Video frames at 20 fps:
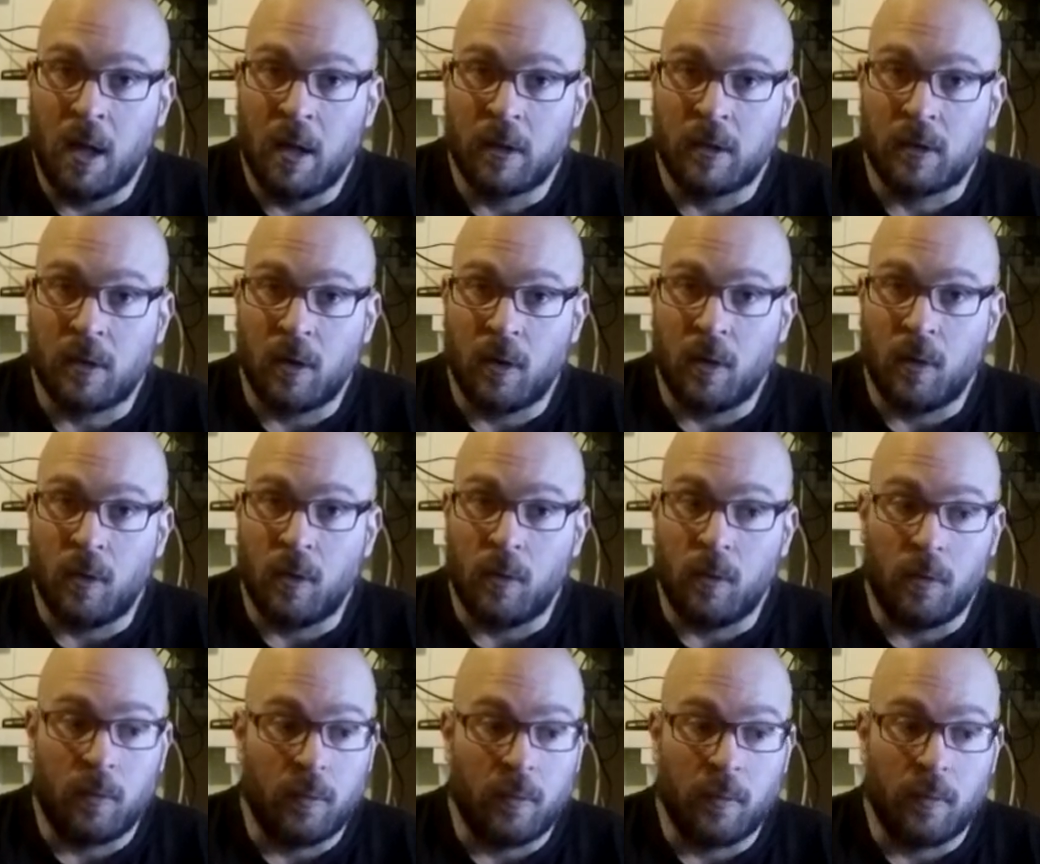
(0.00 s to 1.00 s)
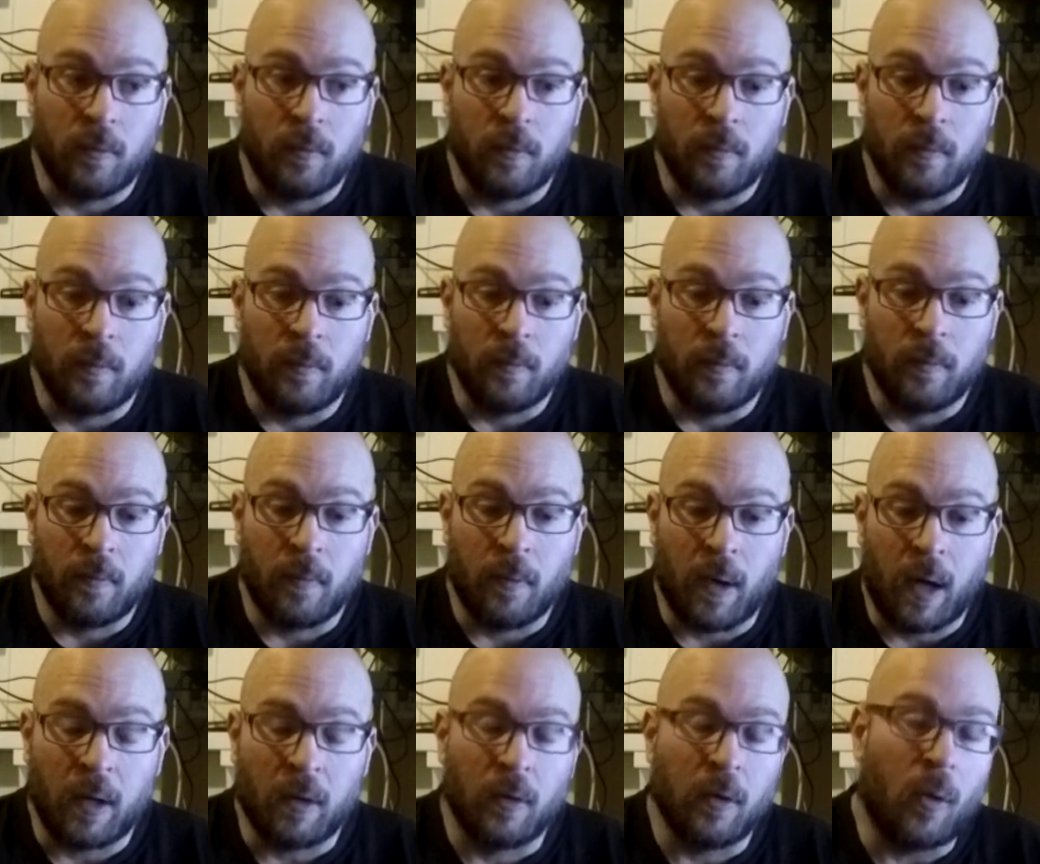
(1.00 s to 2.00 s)
So
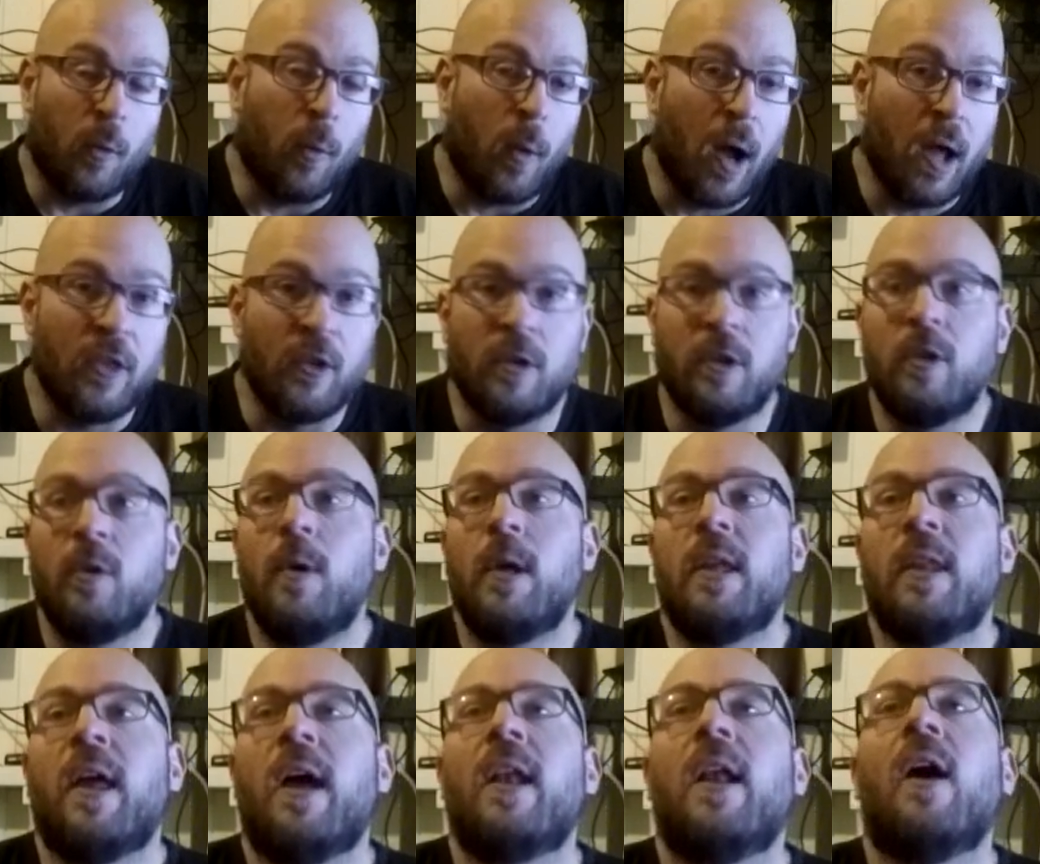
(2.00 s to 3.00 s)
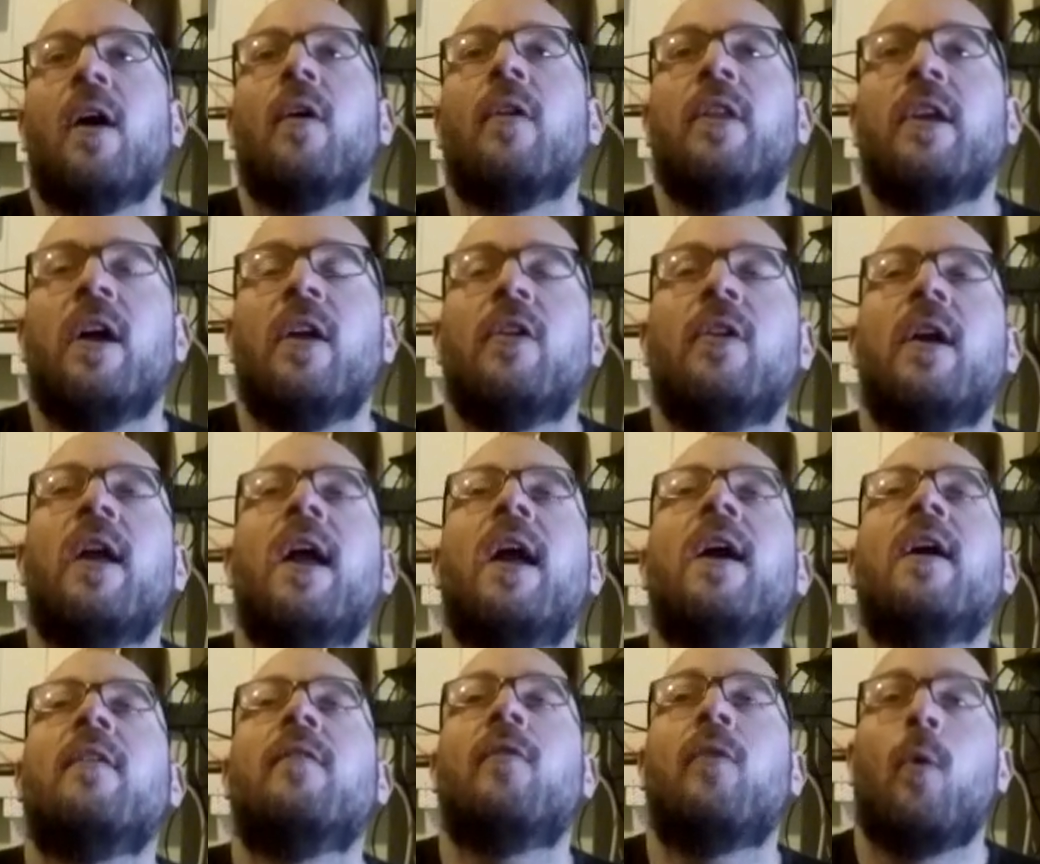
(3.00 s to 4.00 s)
I don't know why they're doing that. Now, on the other
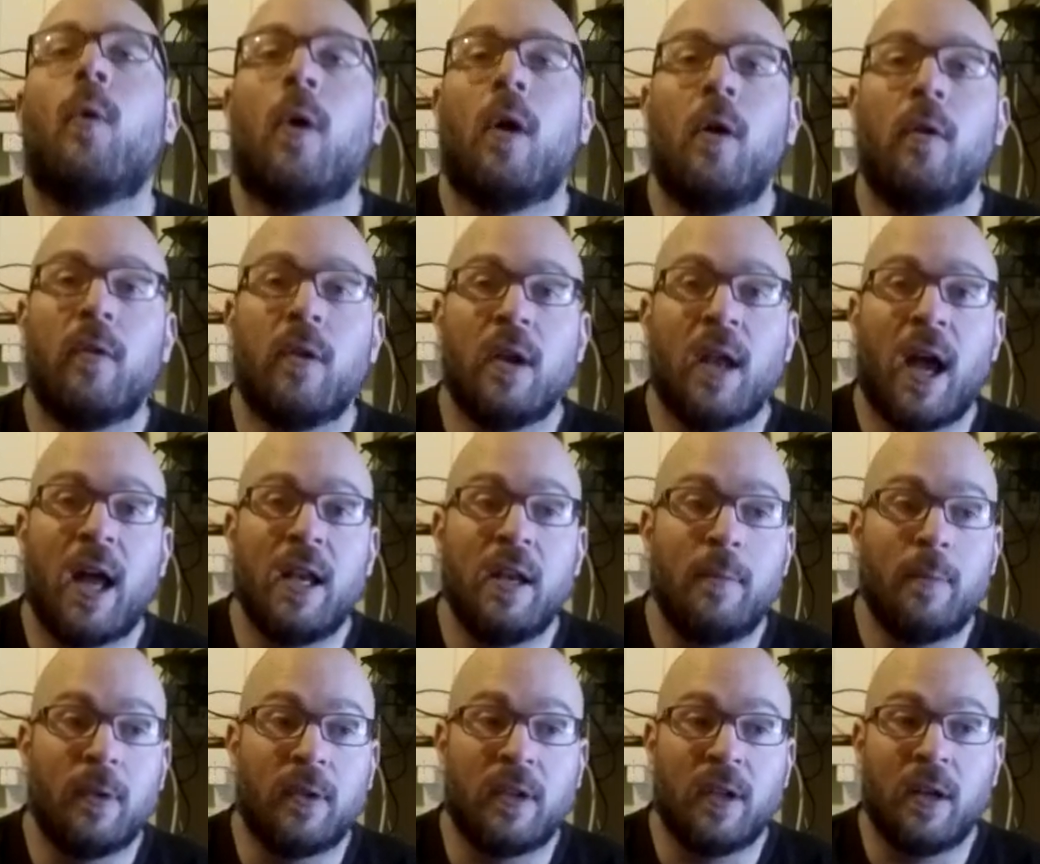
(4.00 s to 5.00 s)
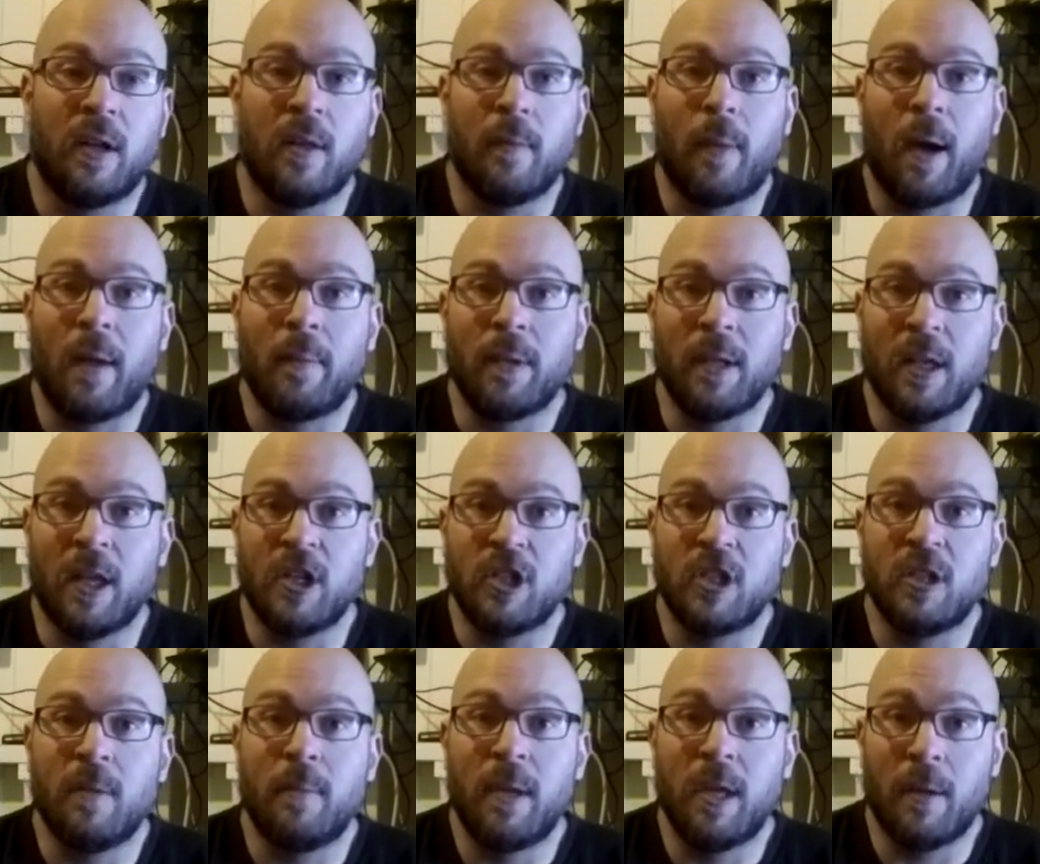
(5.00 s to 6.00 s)
hand, for over 90% of the
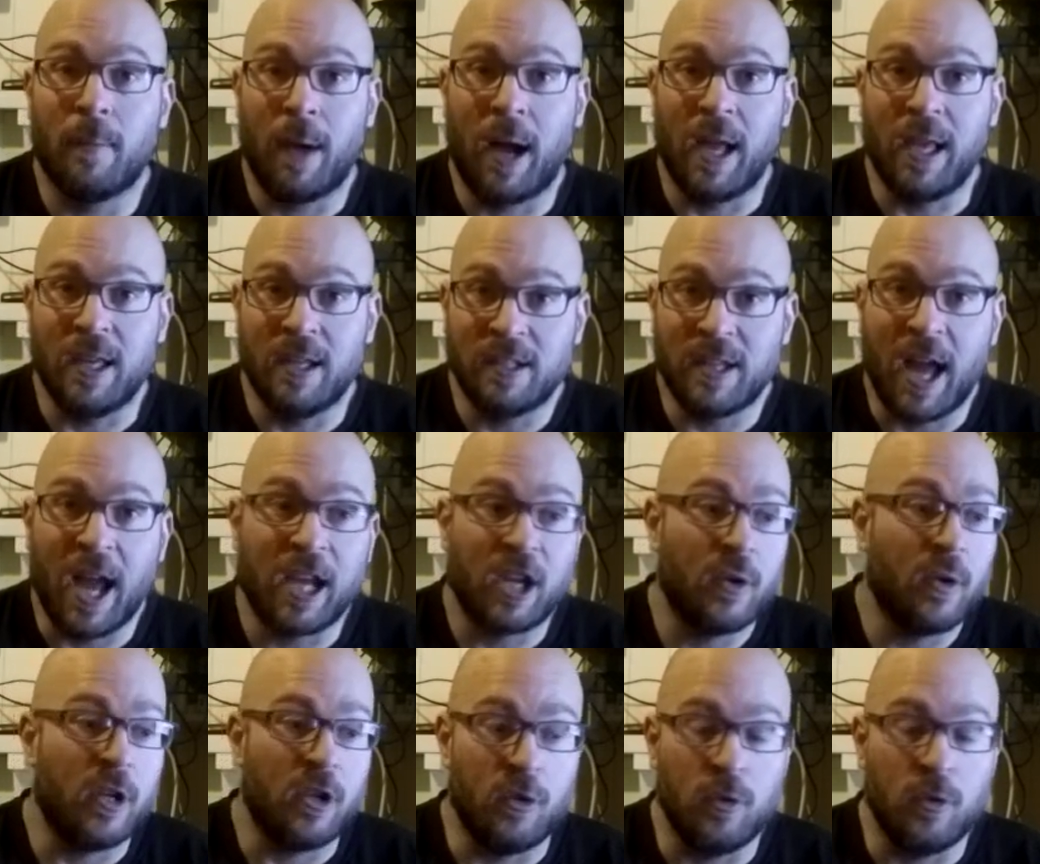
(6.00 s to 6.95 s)
population, the BMI is accurate.